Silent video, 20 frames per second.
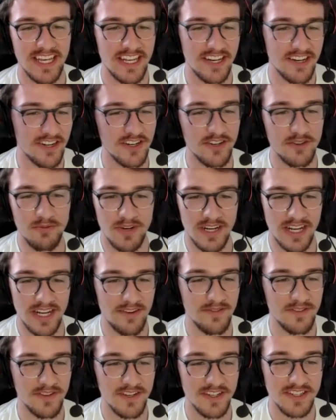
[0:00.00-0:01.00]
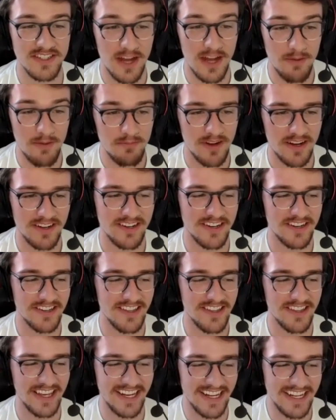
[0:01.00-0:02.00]
her, whatever, stomp on her,
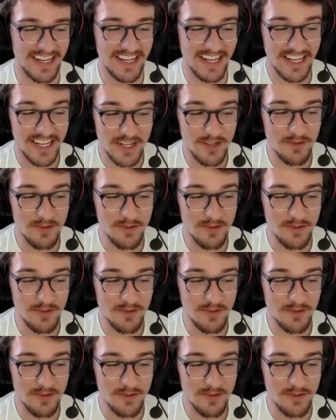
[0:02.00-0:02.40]
like it